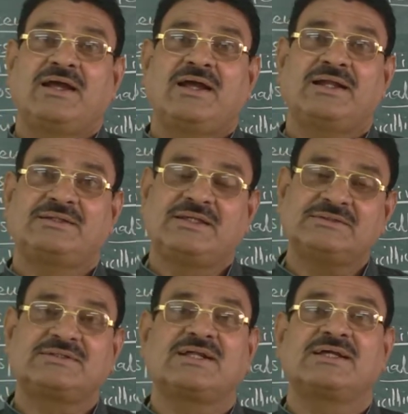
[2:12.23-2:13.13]
and this
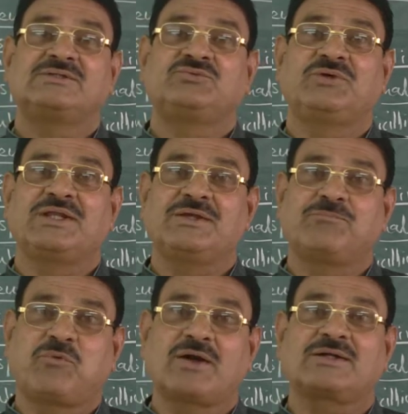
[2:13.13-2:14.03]
drug is very
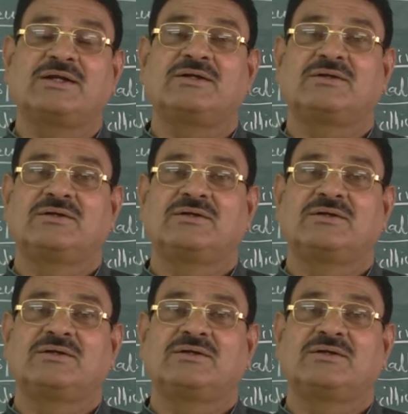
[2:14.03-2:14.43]
important